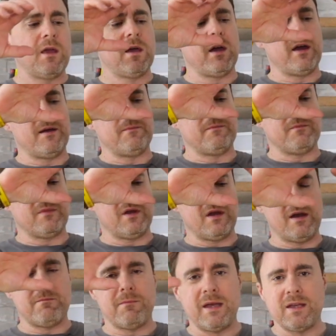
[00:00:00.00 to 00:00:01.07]
and
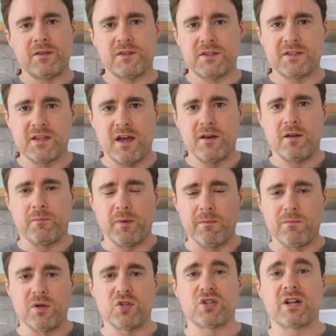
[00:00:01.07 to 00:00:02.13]
make the sign up
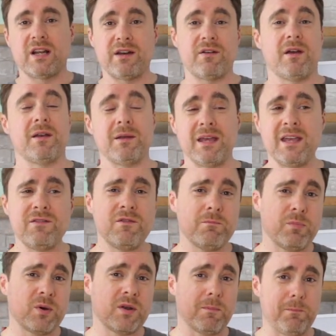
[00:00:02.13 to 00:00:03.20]
much clearer, and even
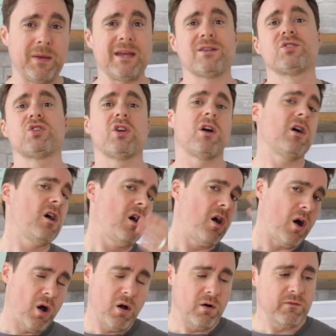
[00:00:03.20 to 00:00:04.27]
put a picture
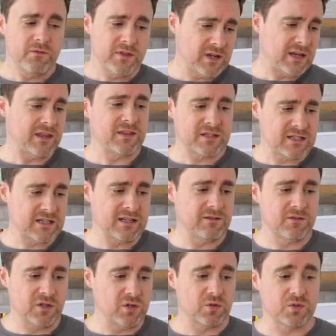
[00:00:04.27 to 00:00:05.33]
of the leather
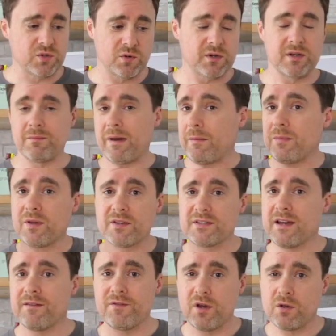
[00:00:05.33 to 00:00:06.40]
sleeve that you're talking about, because
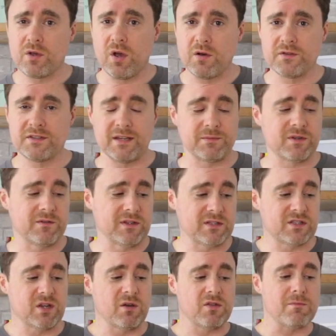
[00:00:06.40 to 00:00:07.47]
I have no concept of it.
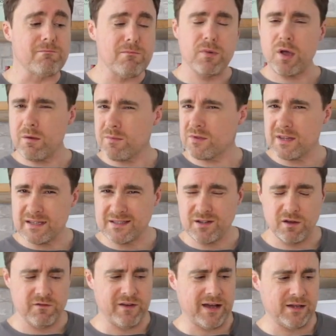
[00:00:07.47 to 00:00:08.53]
So at the moment there's
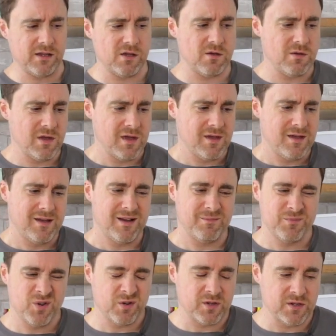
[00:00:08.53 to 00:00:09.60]
no value.
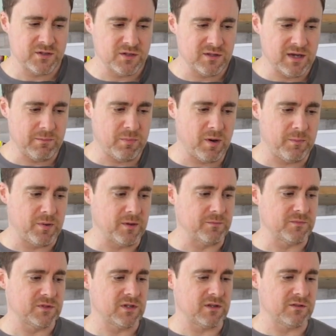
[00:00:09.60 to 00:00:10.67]
I'm not going to do that
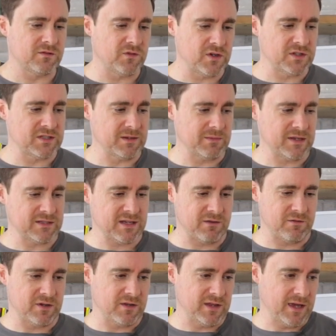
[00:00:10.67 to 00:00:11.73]
pop-up. So that's first tip. Let's
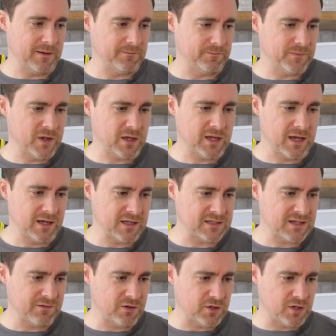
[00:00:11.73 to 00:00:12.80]
get rid of that. Okay,
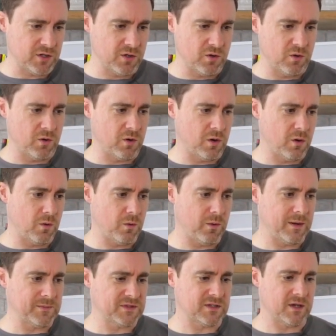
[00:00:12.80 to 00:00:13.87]
let's have a look at your
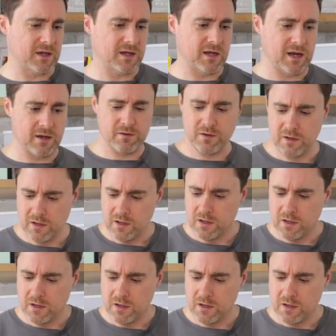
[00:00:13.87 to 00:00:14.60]
website now.